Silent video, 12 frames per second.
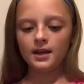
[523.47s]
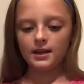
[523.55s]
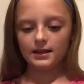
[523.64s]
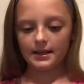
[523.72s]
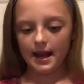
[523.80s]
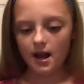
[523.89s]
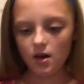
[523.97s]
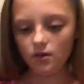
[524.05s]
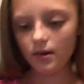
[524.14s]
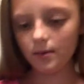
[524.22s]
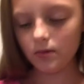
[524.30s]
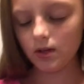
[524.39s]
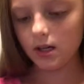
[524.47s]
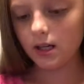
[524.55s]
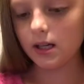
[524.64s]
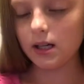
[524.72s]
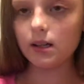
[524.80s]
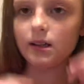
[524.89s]
Now I'm gonna
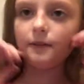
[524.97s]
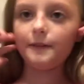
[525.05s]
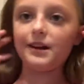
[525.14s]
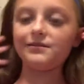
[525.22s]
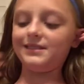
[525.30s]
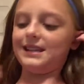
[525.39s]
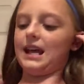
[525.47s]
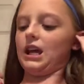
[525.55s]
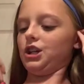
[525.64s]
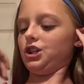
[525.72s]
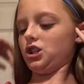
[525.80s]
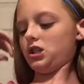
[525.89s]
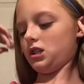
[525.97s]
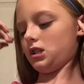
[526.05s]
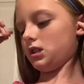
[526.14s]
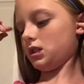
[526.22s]
get the foundation,